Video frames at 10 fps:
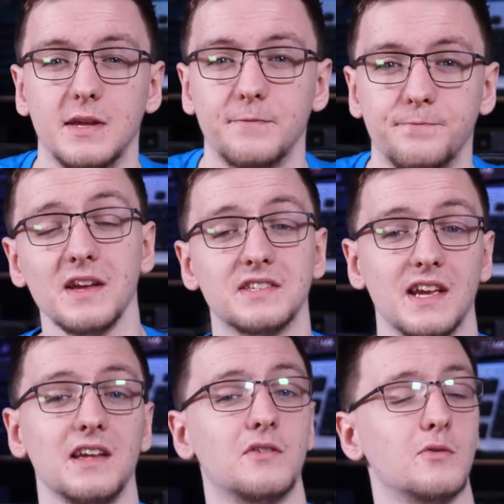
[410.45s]
And with that
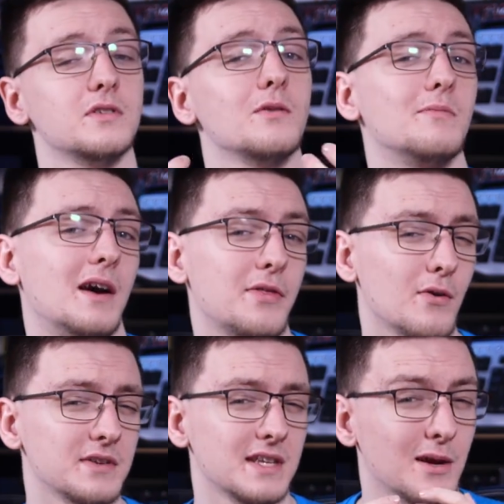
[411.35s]
said, those are my
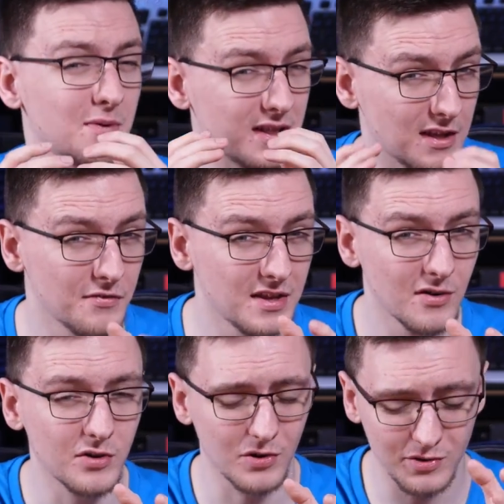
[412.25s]
thoughts, and I would love to
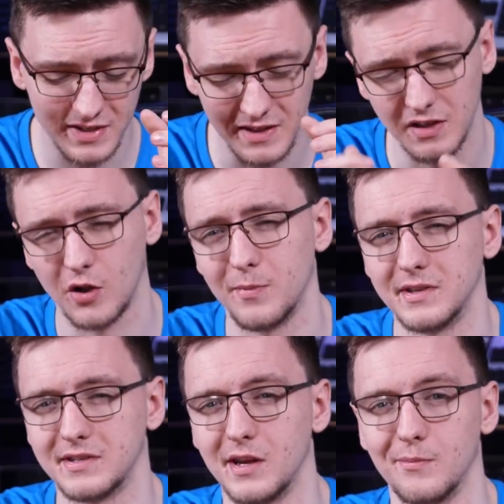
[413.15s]
hear yours in the
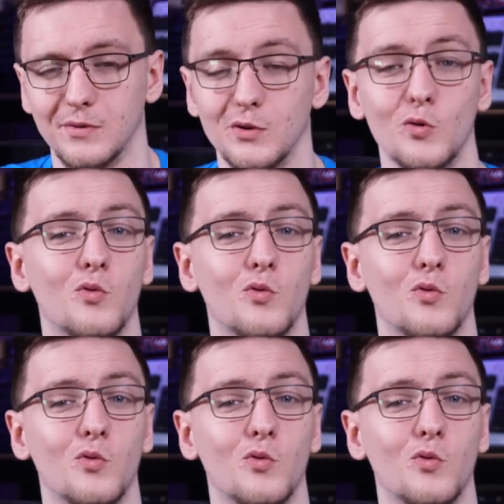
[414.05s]
comments down below.